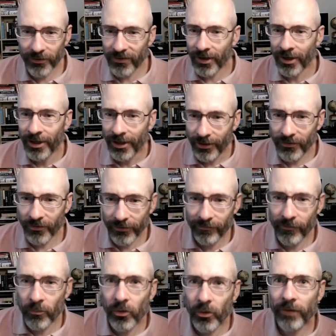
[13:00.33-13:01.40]
is a sort of
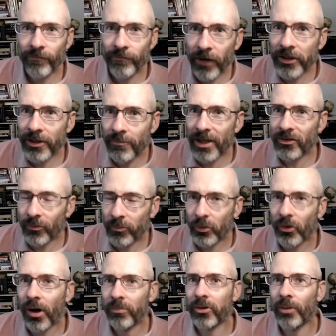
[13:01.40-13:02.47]
a more fundamental
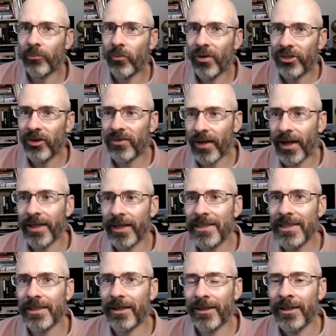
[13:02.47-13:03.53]
problem with this
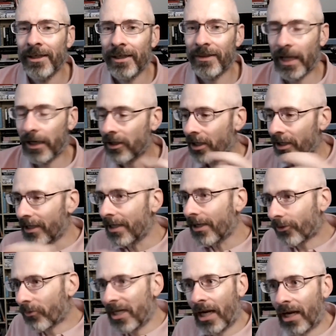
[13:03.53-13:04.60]
idea that
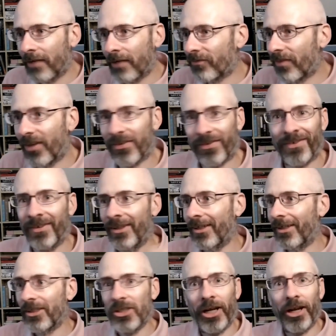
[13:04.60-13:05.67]
here we have this,
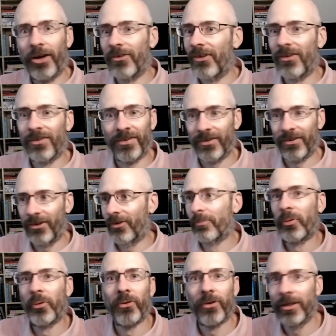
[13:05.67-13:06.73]
this
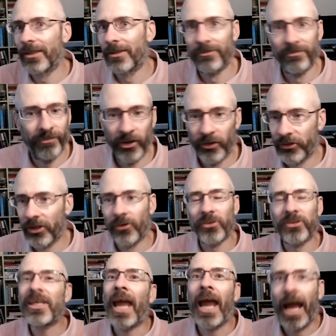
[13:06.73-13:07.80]
boring, filthy
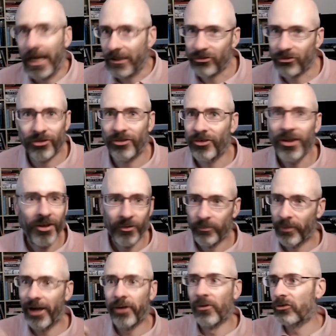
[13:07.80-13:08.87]
old cash
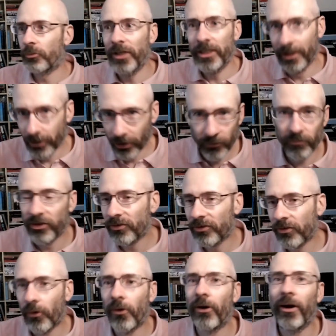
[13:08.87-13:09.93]
by which we can go to a
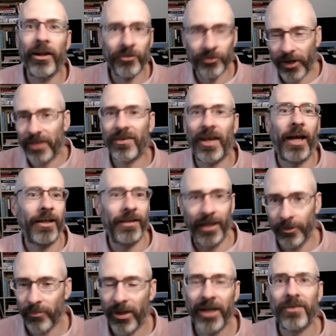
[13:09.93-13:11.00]
store and transact
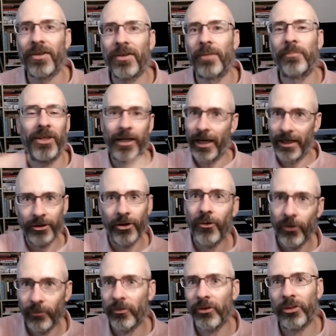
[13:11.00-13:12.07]
and buy something and go
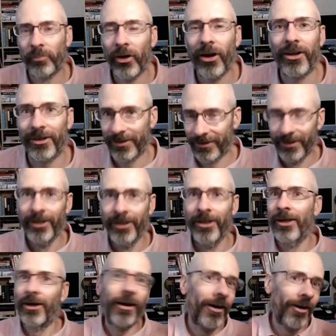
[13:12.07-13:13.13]
home with the product.
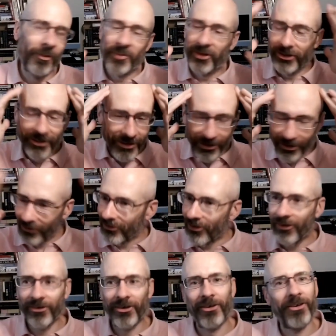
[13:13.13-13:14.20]
Oh, but
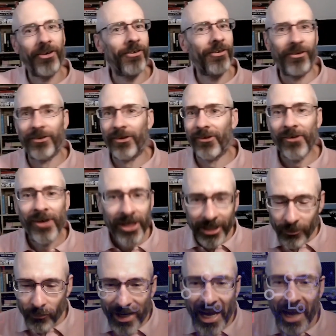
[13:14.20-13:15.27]
no.
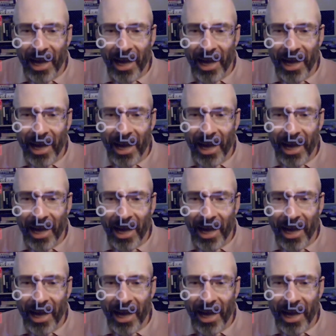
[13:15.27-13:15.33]
We